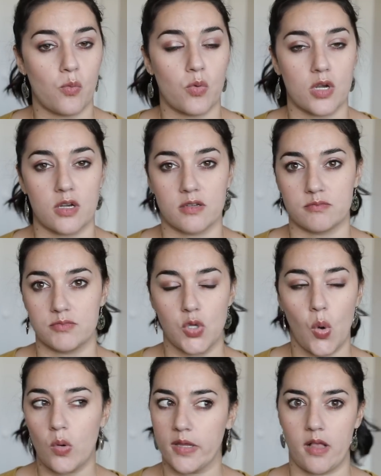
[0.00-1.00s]
were
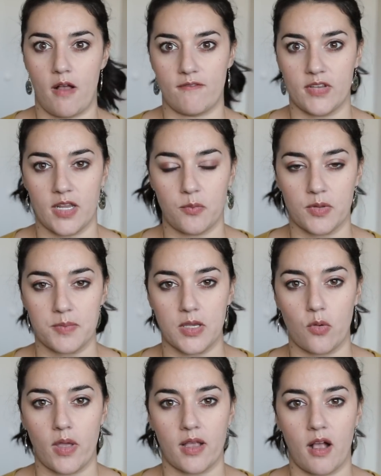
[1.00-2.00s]
totally confident with me
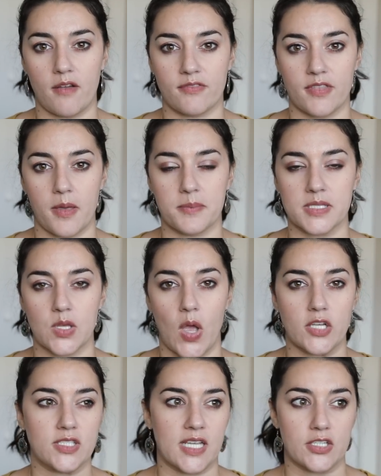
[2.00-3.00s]
going off them, so
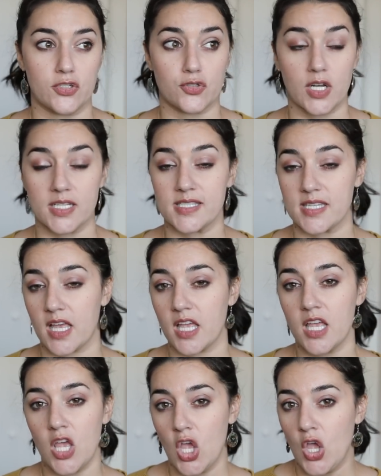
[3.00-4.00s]
I just had to trust
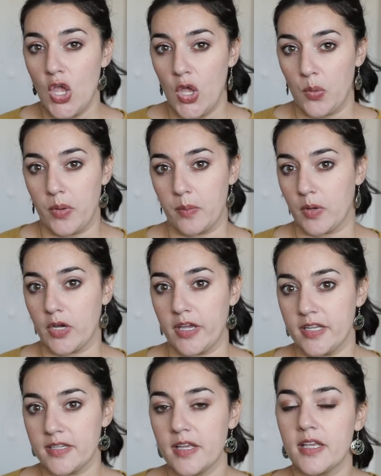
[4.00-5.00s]
that we were
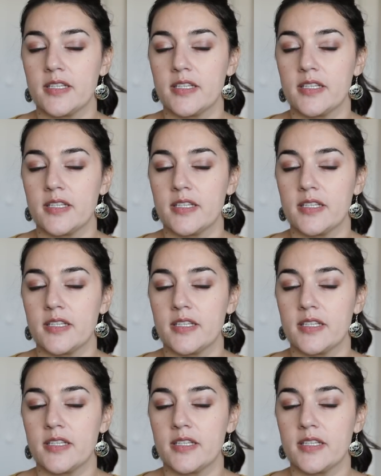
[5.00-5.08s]
good.